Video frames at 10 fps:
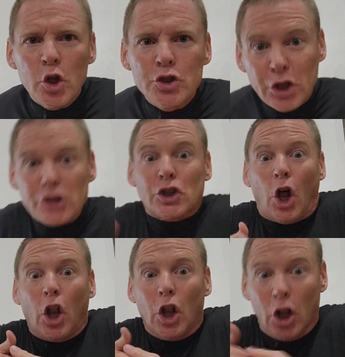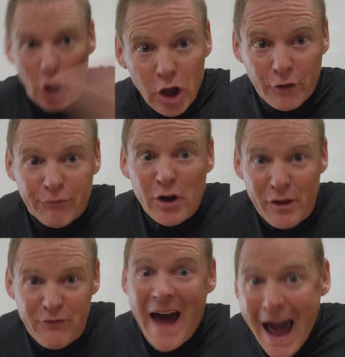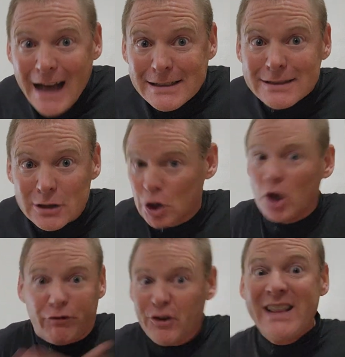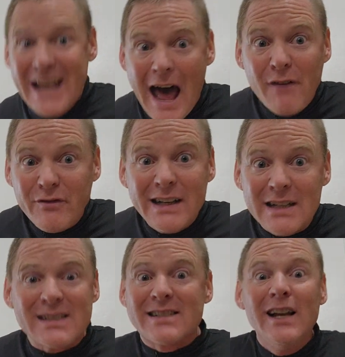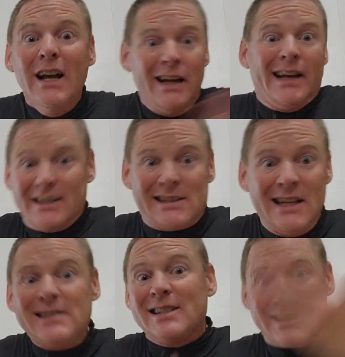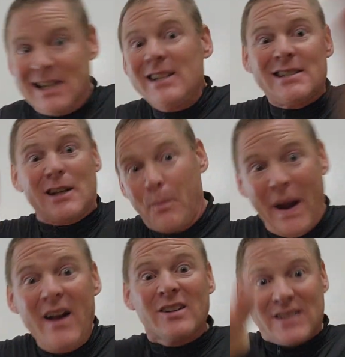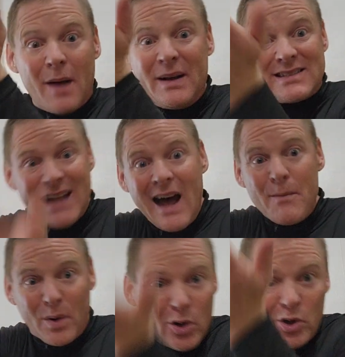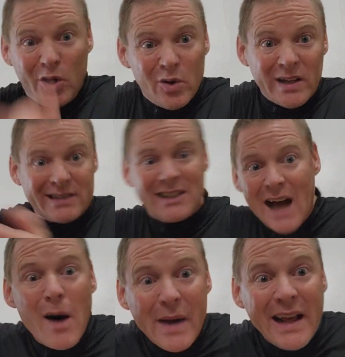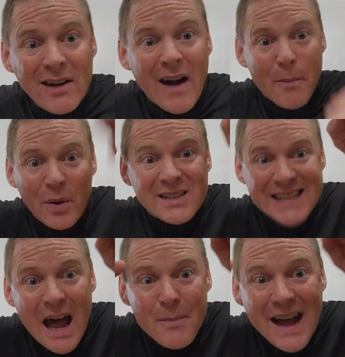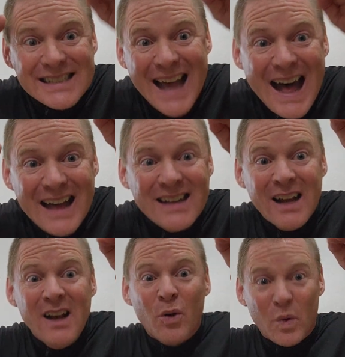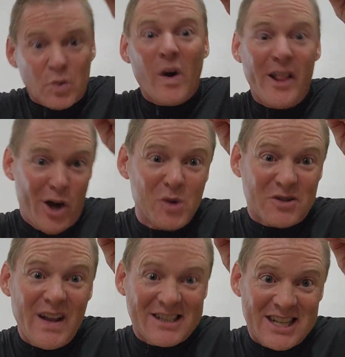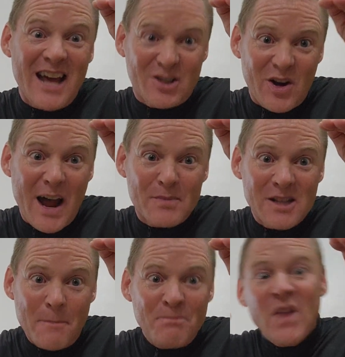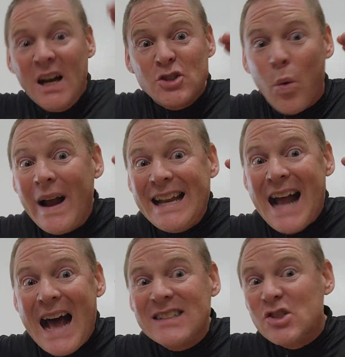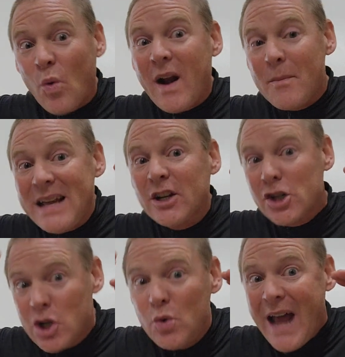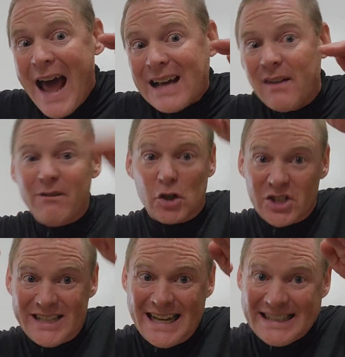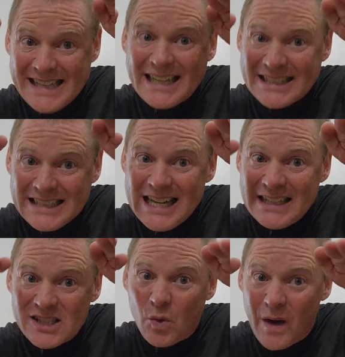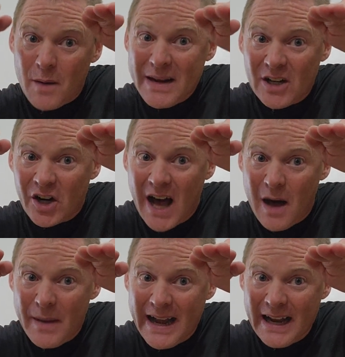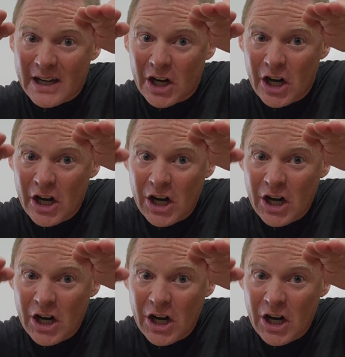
Just look for the facts. Look for the evidence. It's this, it's this. You compare side by side. Blah, blah, blah. Like the Dominator, I put side by side with one of the Hoax Flex death traps. 29 square meter Dudek versus a 16 square meter Dominator.